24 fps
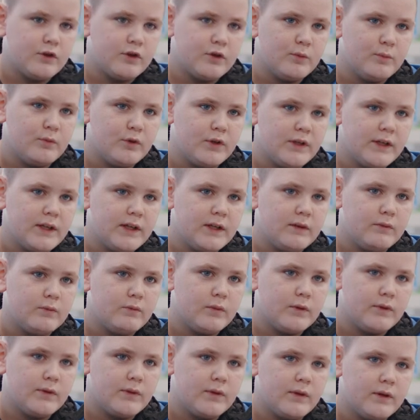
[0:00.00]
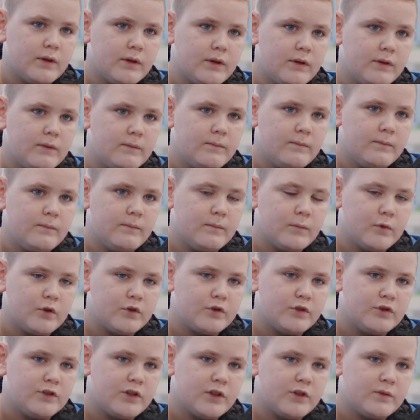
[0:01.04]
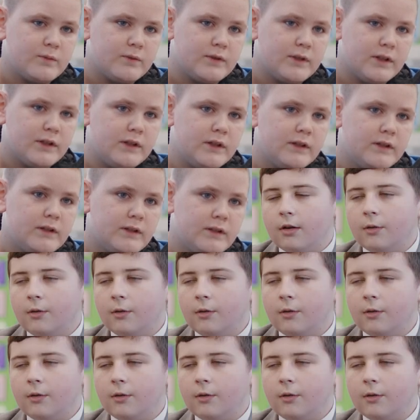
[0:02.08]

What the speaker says: communicating with the person who sits beside you.